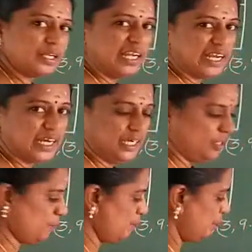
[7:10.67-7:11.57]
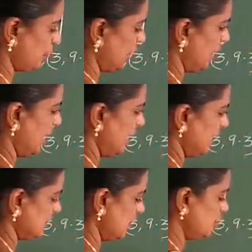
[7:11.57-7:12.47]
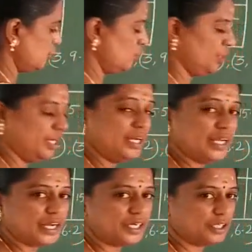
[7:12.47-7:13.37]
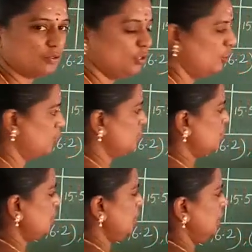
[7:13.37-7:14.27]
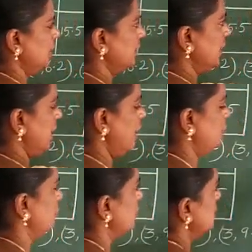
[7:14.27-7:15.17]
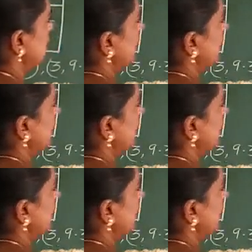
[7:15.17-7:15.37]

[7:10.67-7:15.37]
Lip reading: negative and x also no need negative. So in the graph, this is the